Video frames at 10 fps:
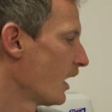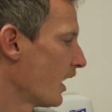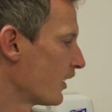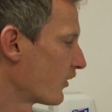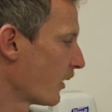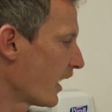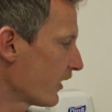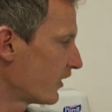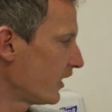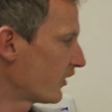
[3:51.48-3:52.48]
And so
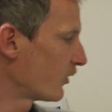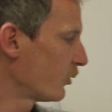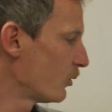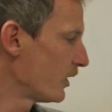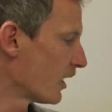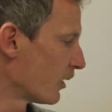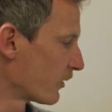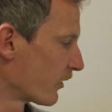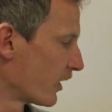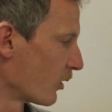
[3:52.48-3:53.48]
as these two
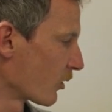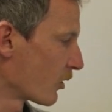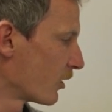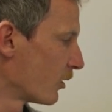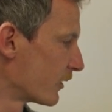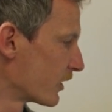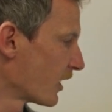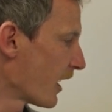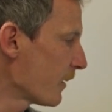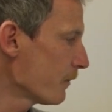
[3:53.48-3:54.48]
readouts then occur over
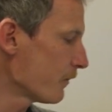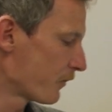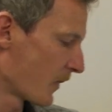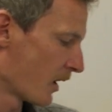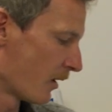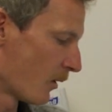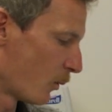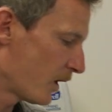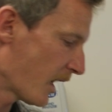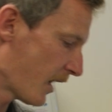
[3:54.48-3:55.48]
time,
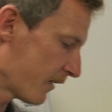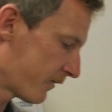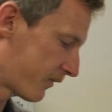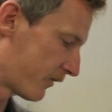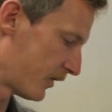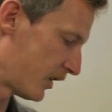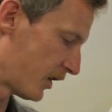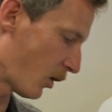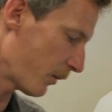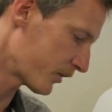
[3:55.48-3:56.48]
we have
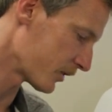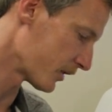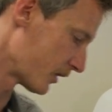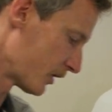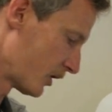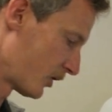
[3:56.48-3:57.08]
the option